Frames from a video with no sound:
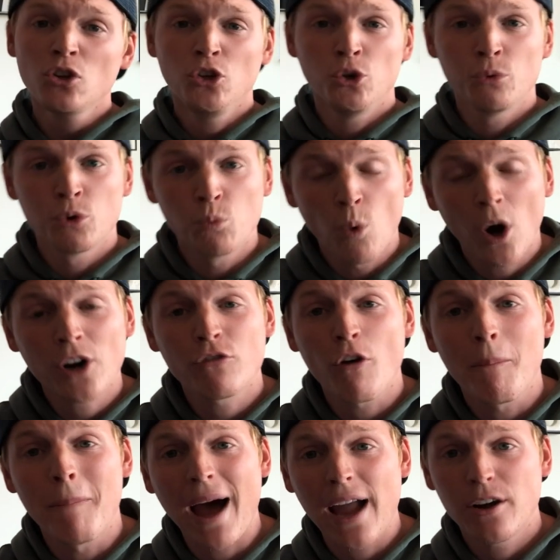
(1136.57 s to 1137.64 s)
you would want a
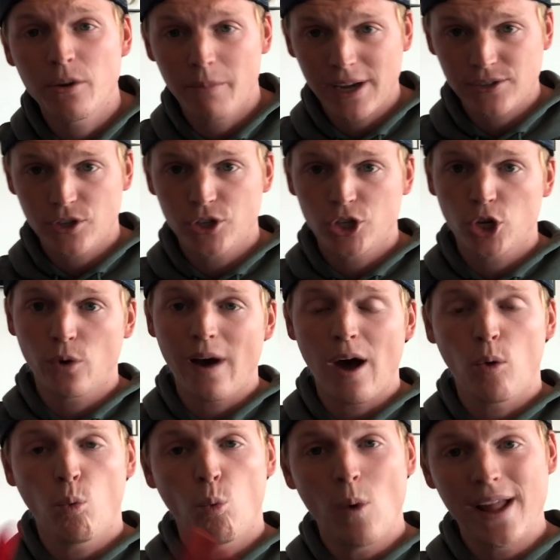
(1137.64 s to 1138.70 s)
reminder message to go
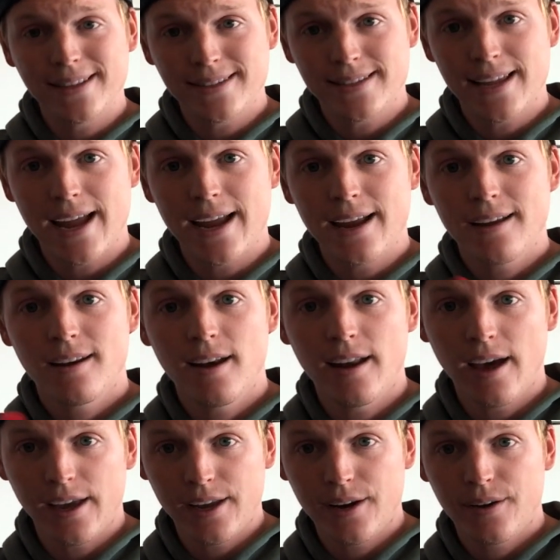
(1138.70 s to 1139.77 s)
out Wednesday
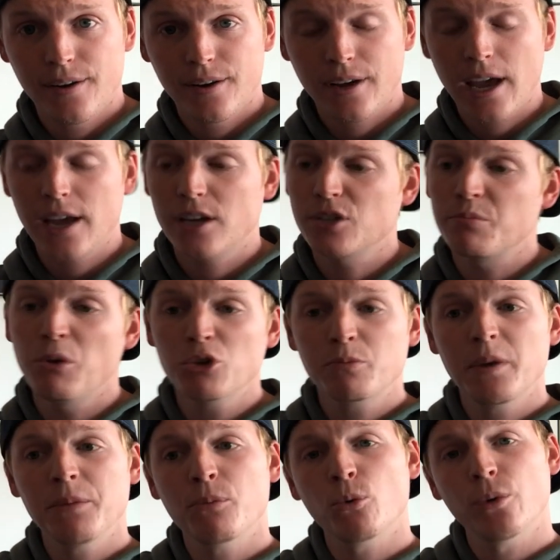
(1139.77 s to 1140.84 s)
night, okay? Because most
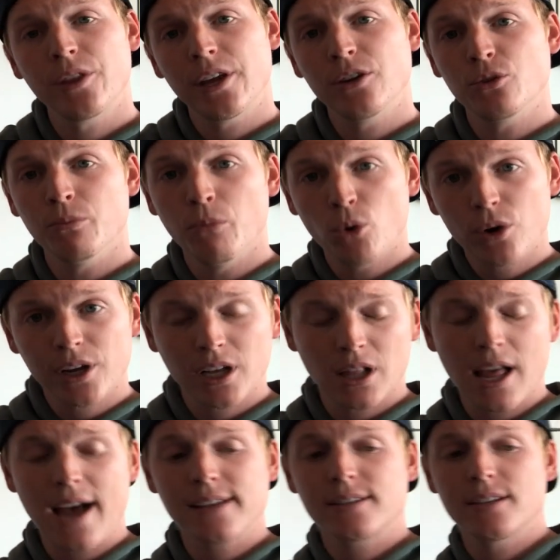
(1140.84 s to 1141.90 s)
people, when they do morning
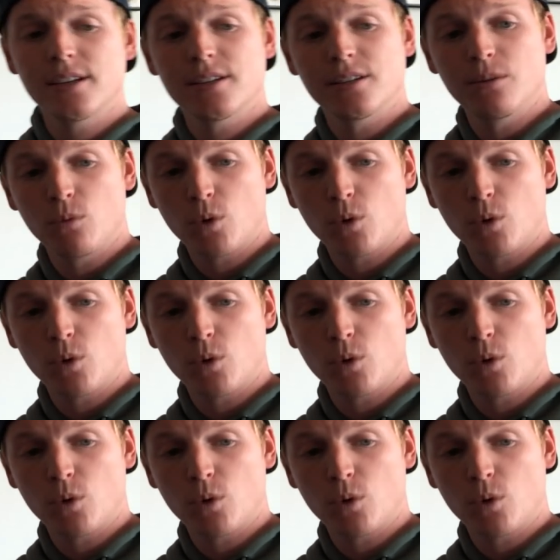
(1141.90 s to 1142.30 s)
classes and